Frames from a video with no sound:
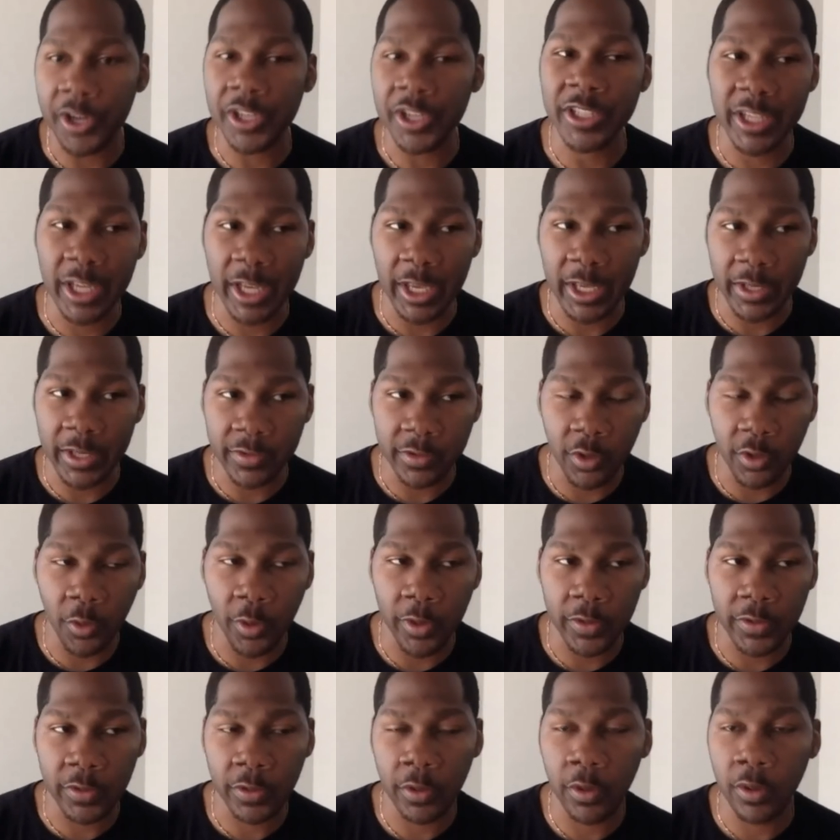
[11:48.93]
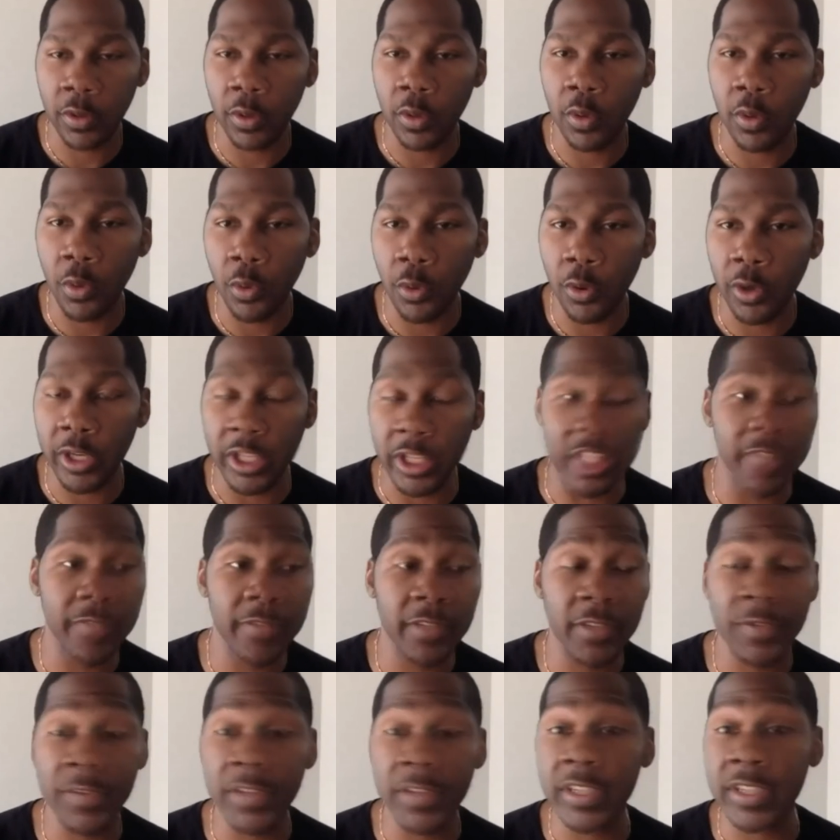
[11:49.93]
Yeah, he's going to go to court. Even if
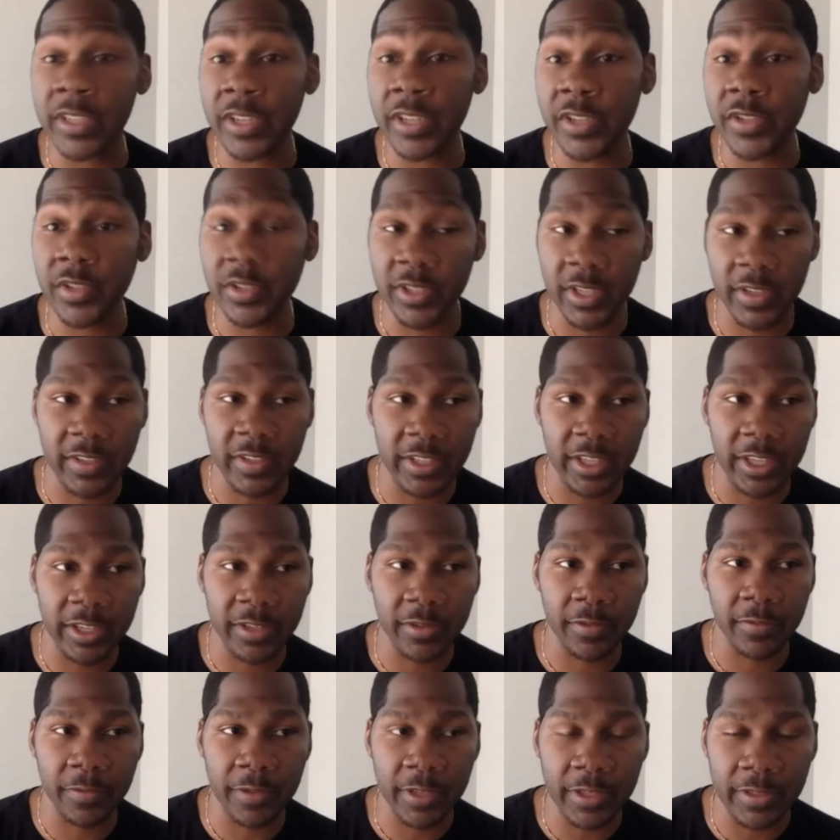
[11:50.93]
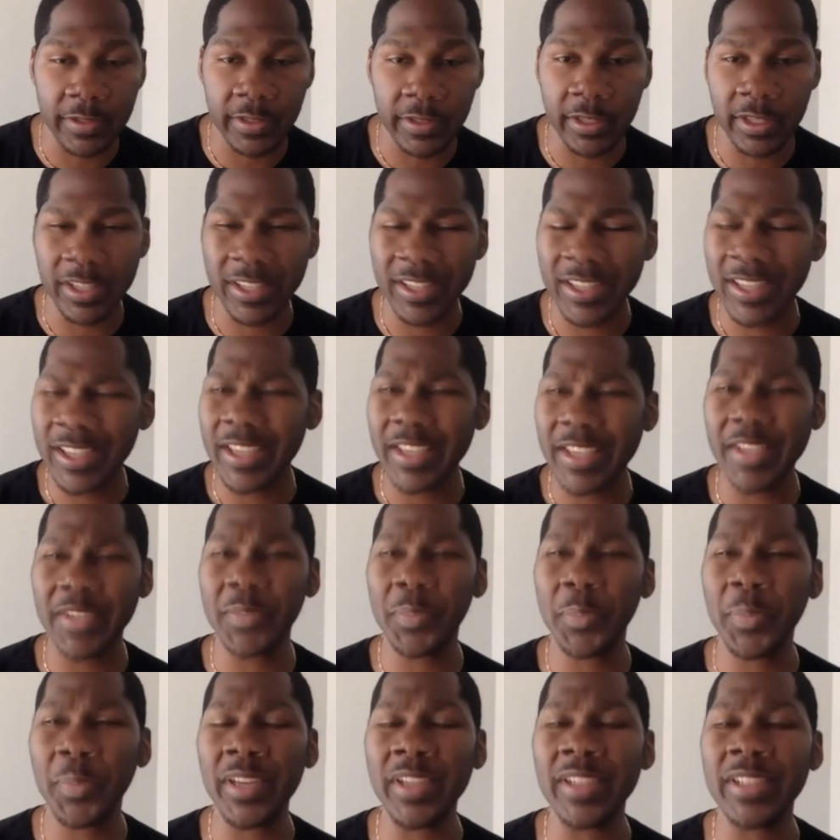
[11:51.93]
he does or doesn't get convicted, his
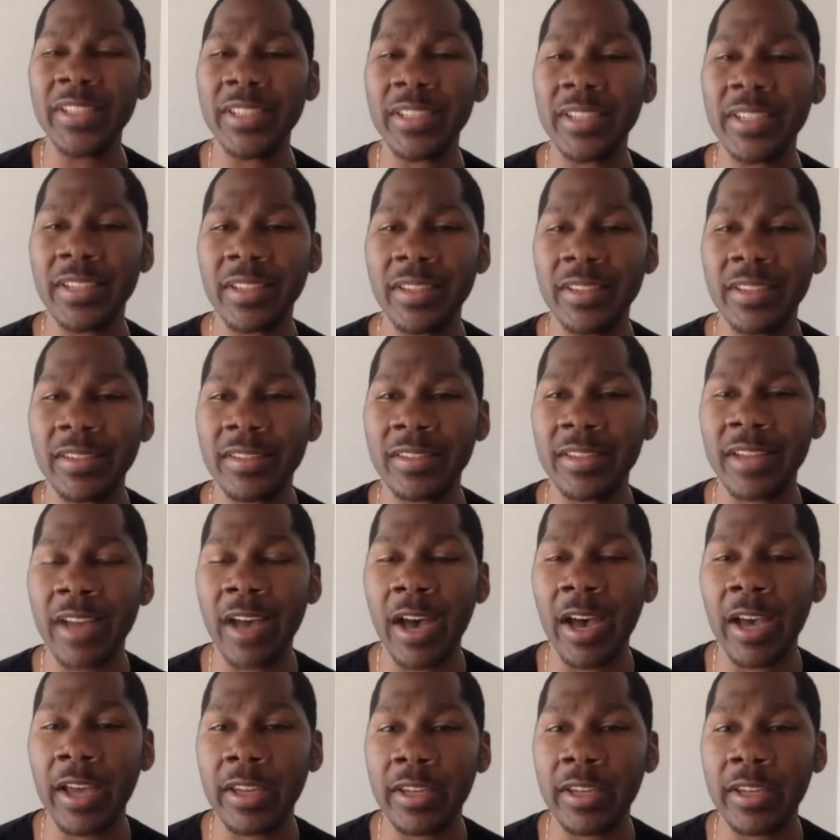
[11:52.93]
pension is not